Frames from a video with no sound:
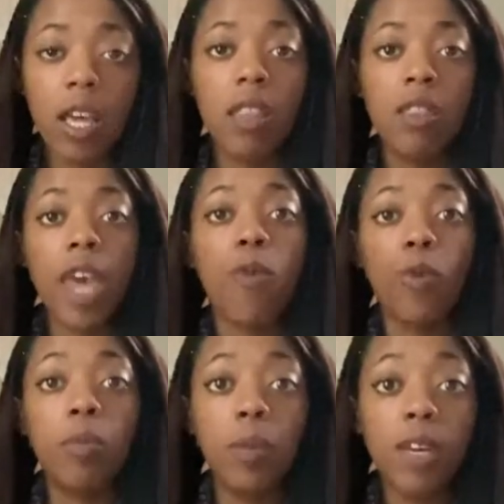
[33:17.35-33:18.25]
they
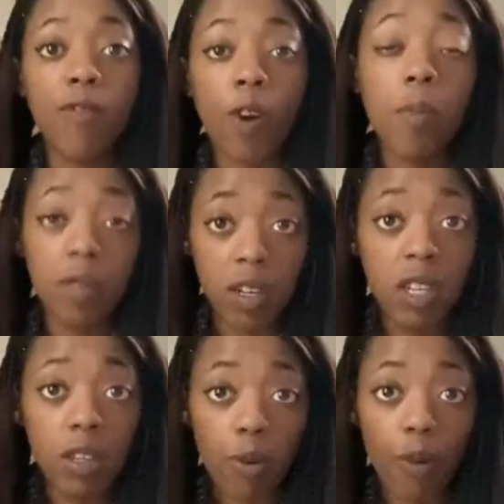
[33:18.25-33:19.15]
would be from the
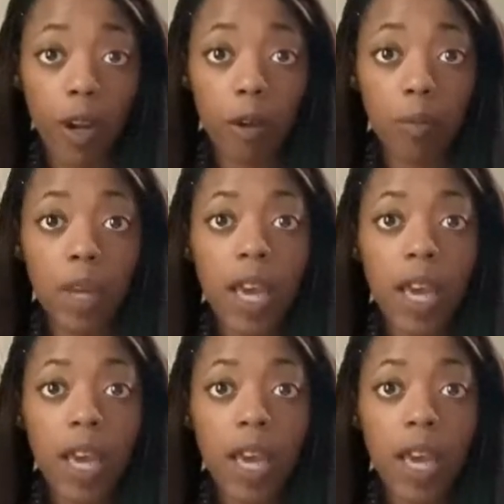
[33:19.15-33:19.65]
neither realm.